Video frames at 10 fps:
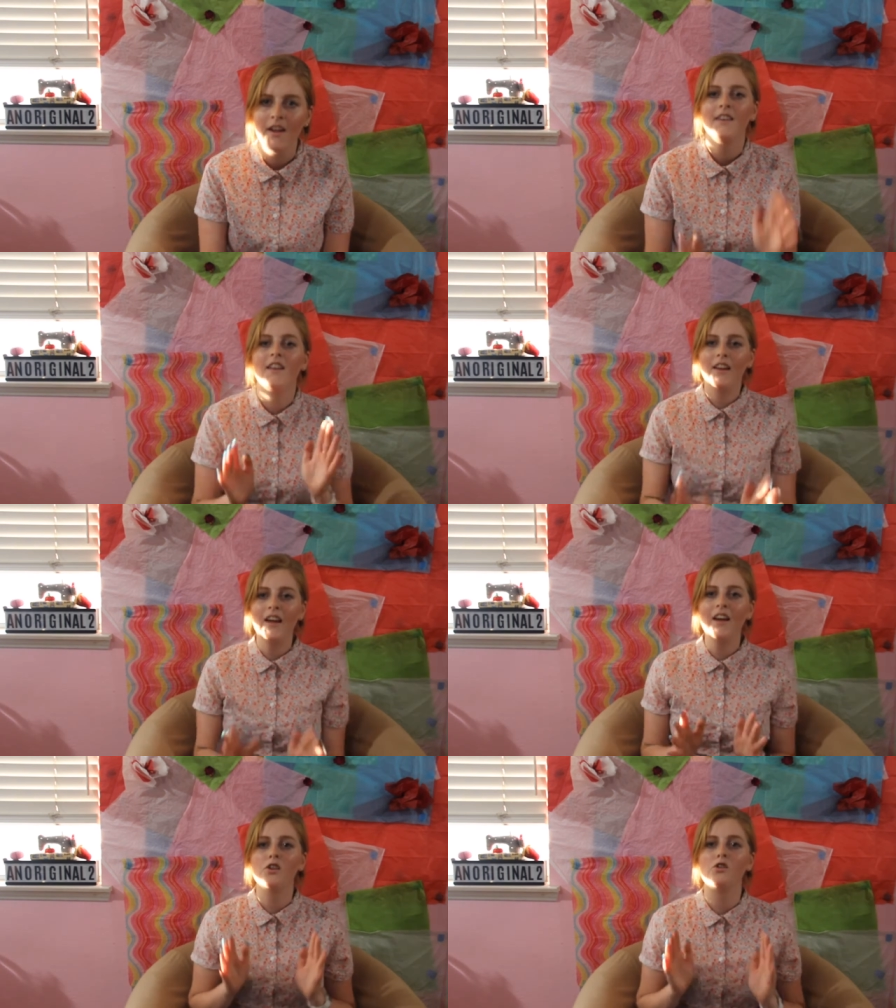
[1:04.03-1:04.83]
The
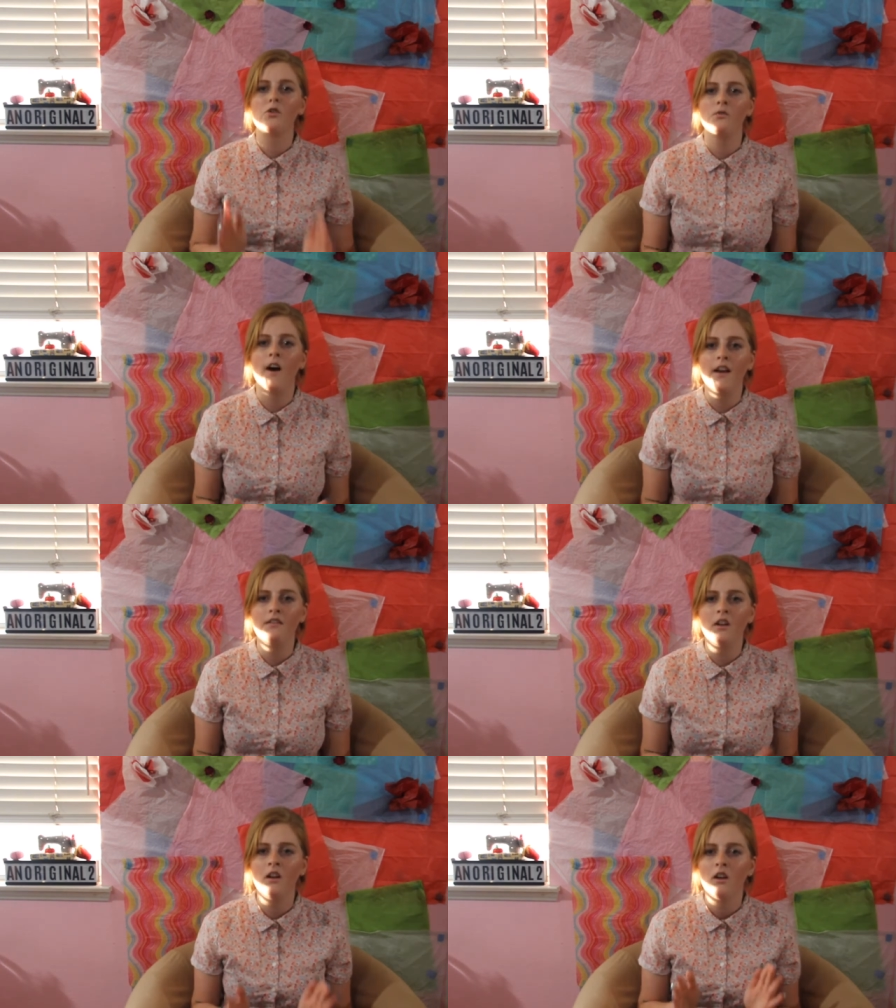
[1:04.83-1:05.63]
key to
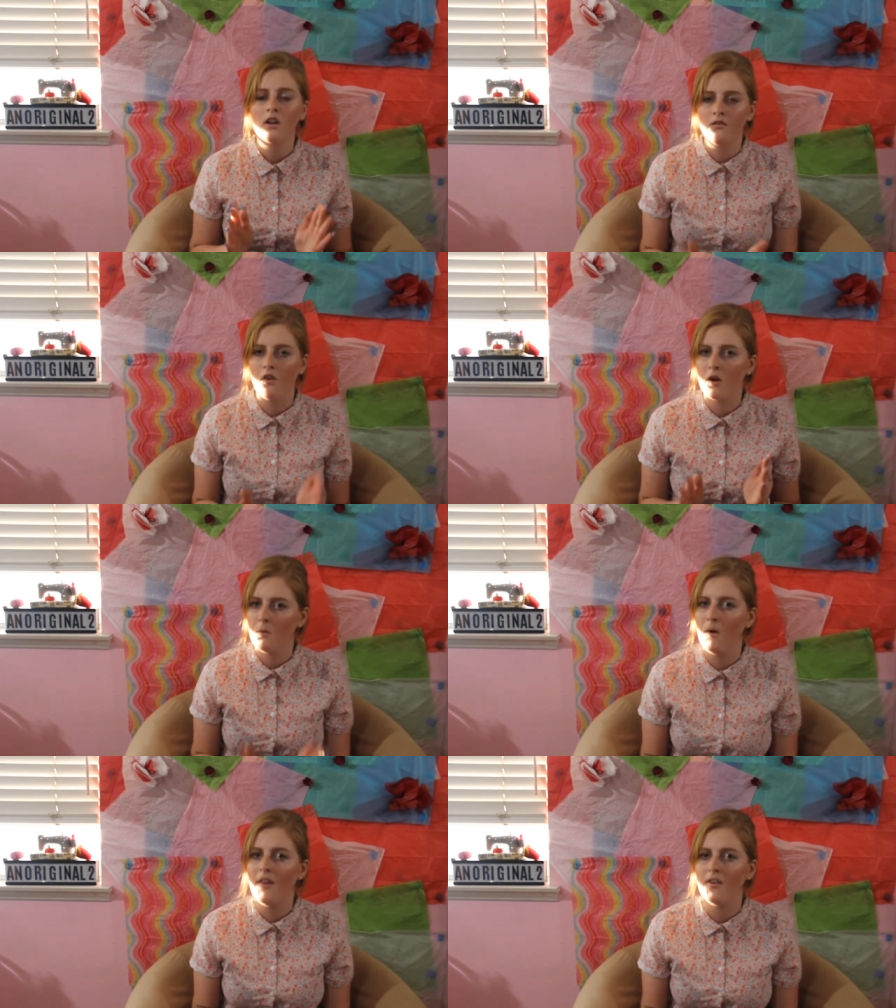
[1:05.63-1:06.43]
surviving
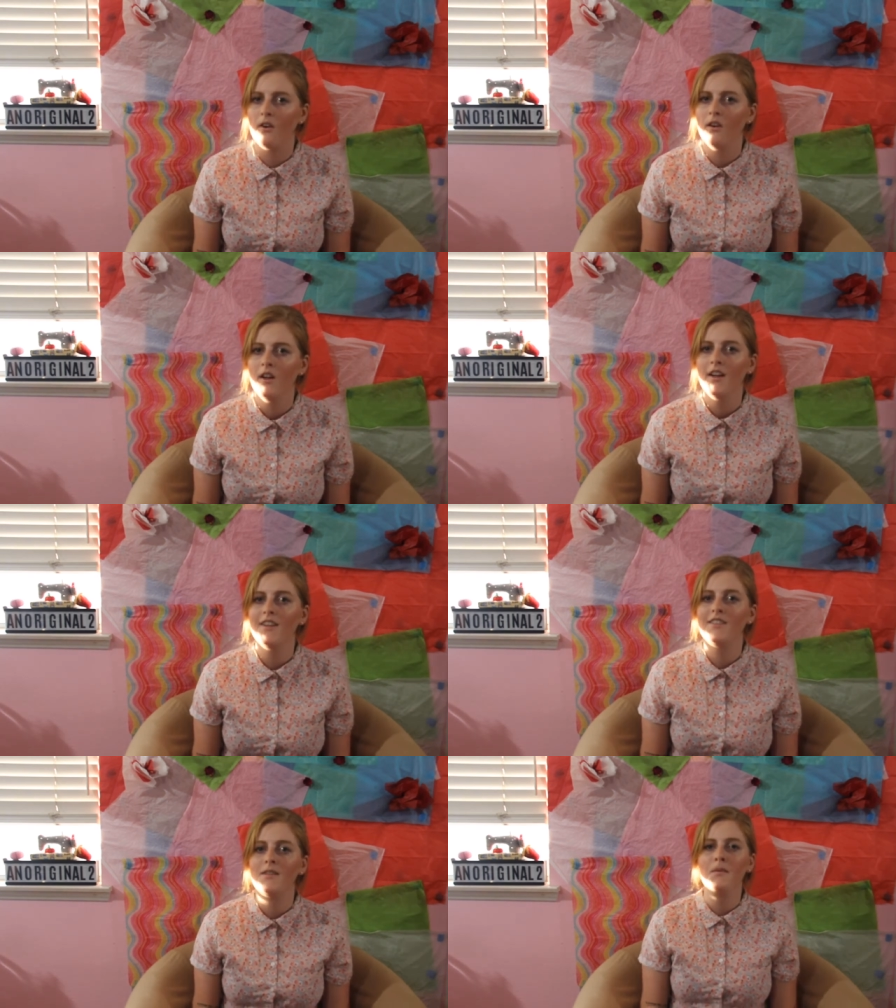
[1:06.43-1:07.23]
convertible weather
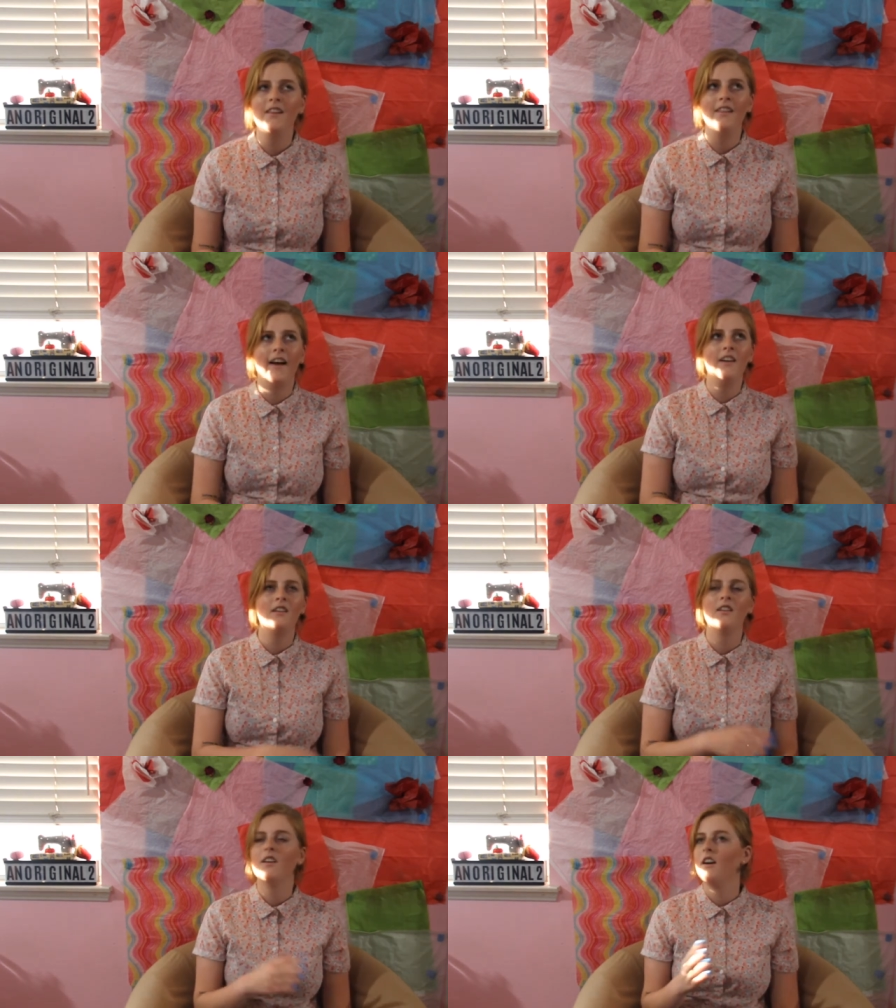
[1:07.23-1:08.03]
is to be
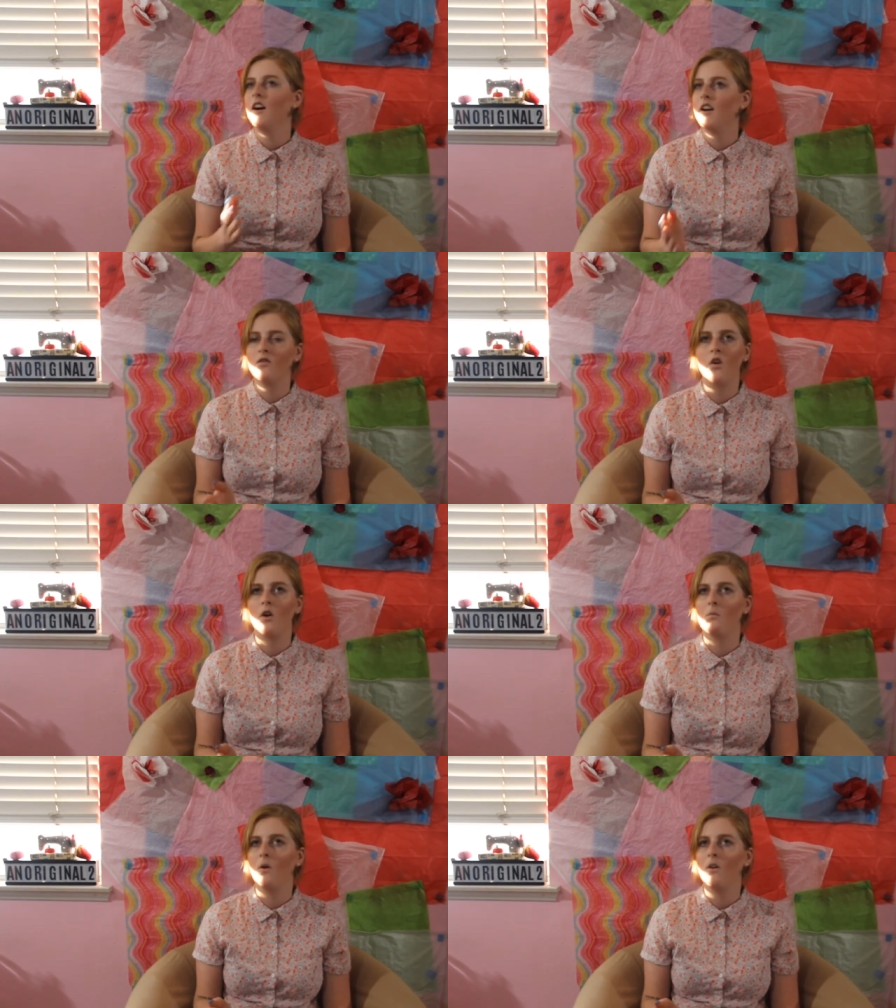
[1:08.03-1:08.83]
like a
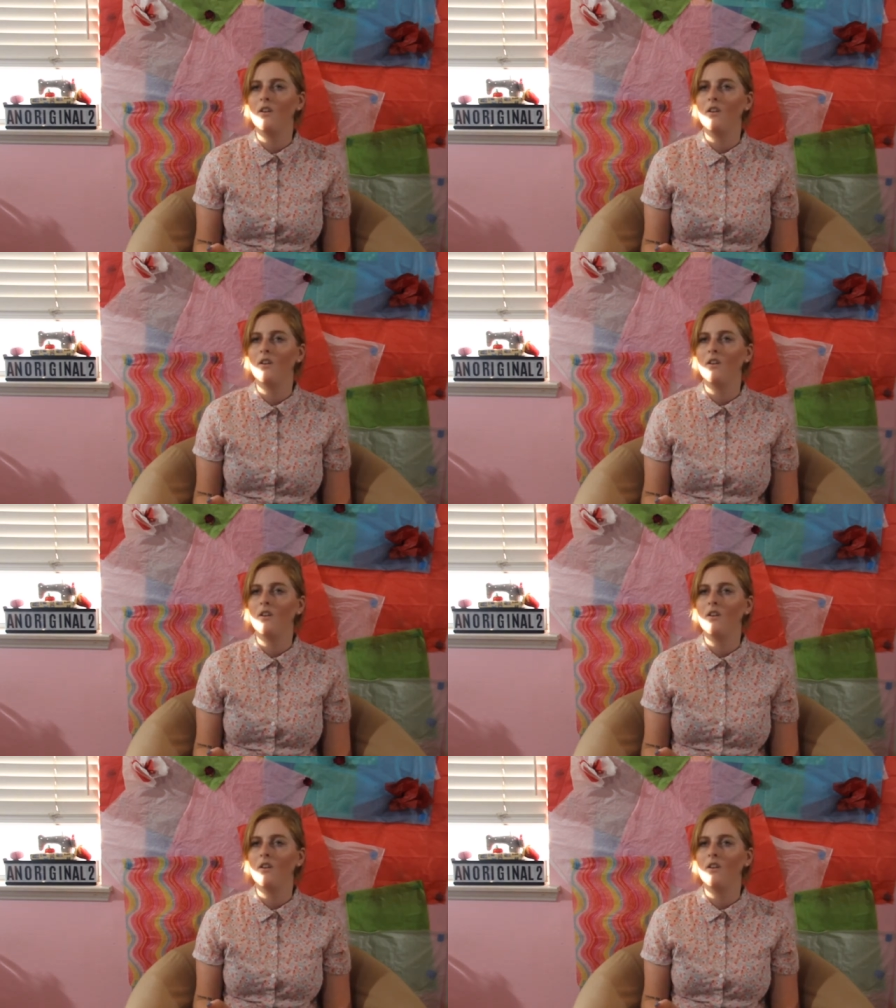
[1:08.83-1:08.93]
convertible.